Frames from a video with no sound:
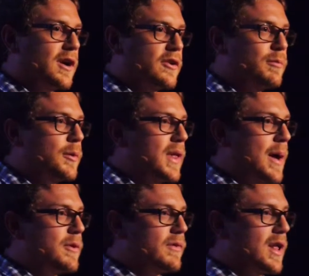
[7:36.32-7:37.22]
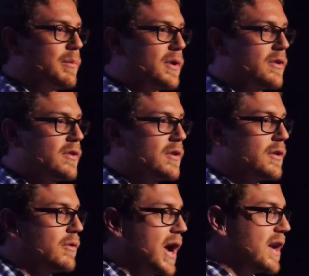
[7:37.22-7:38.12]
largest mobile app developers,
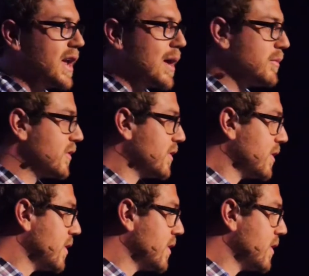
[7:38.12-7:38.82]
Grand Apps,